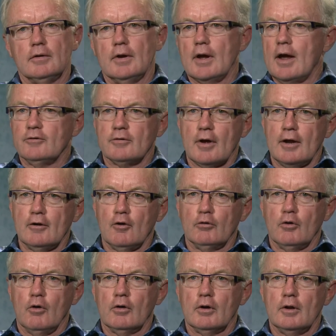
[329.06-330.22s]
Guys I know
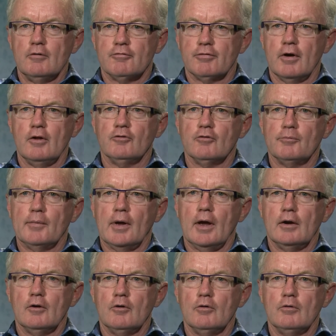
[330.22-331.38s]
locally, friends of
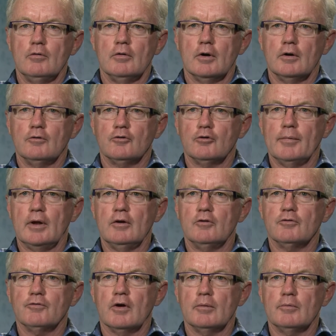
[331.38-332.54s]
mine who are
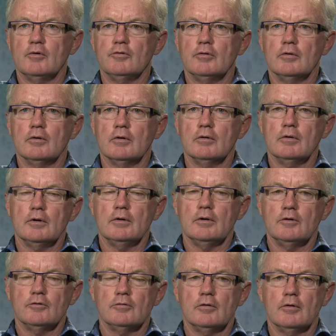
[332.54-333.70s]
tremendous farmers here in
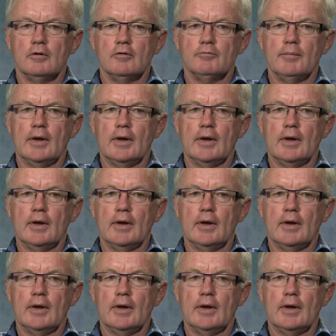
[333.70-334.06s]
this area of